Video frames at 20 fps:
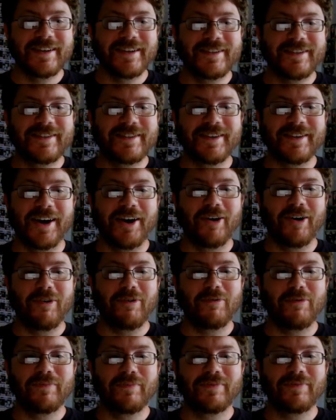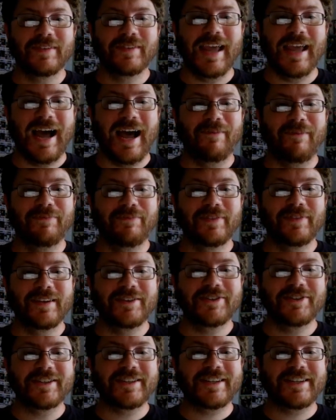So, yeah.
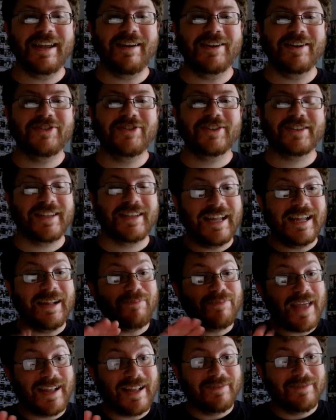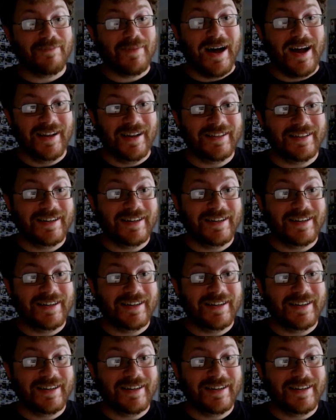Just keep, just keep that in mind.